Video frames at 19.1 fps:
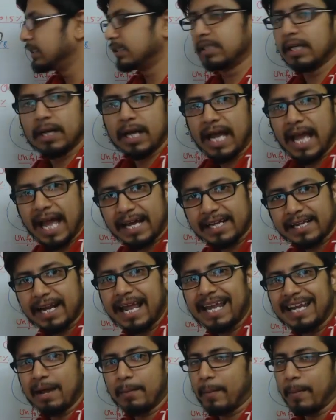the
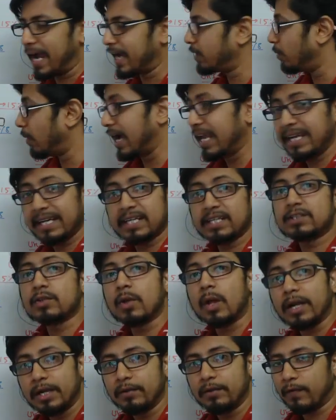acrylamide while it is
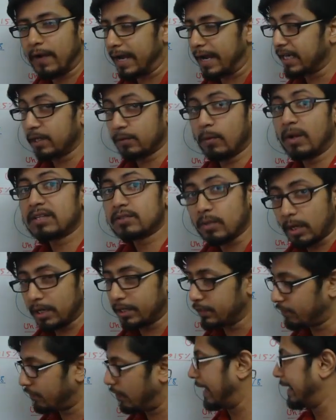solidifying, it was
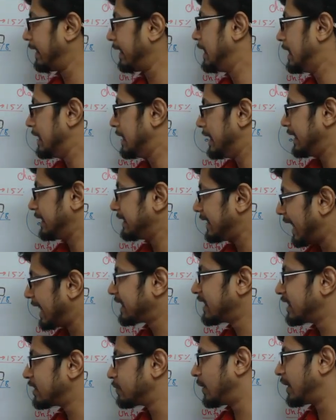solidifying, in
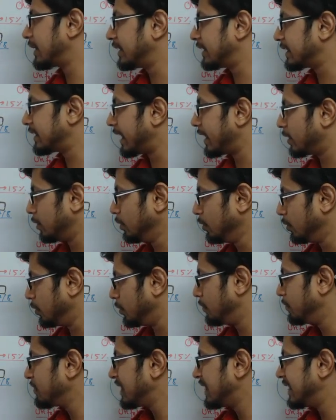that case what it can
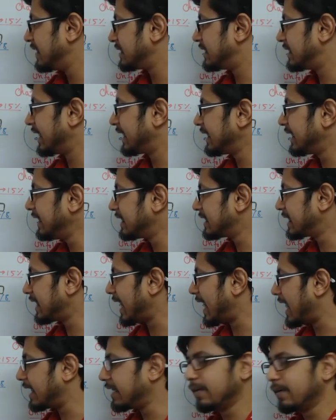do is that it
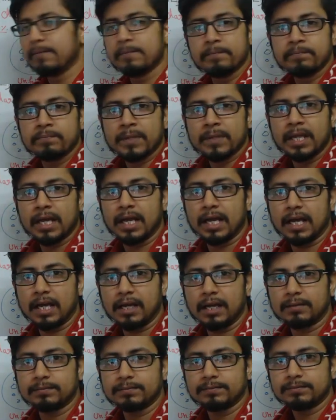can
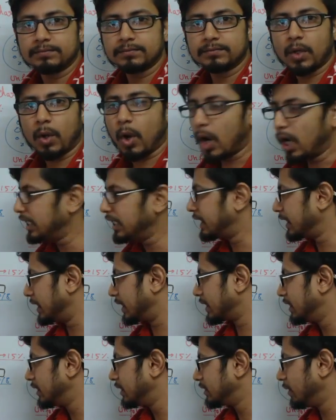
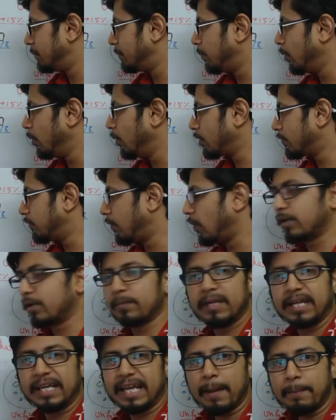alter the pore
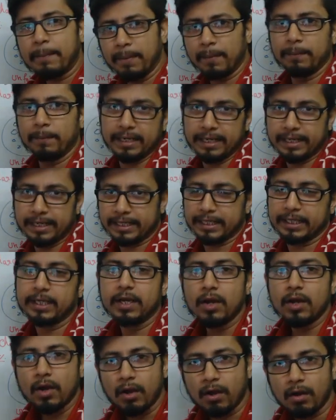forming capability
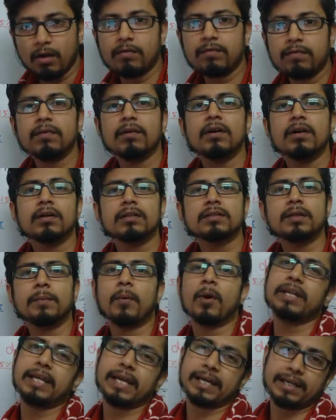of the
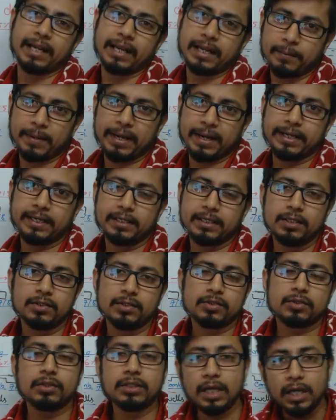polyacrylamide.
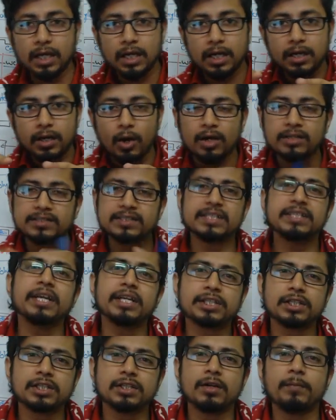So the
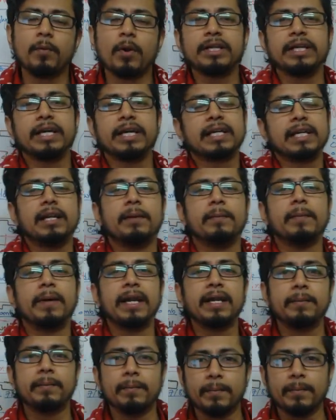oxidation of
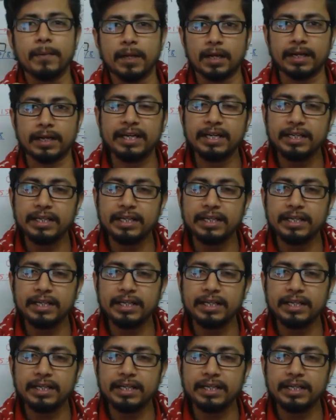polyacrylamide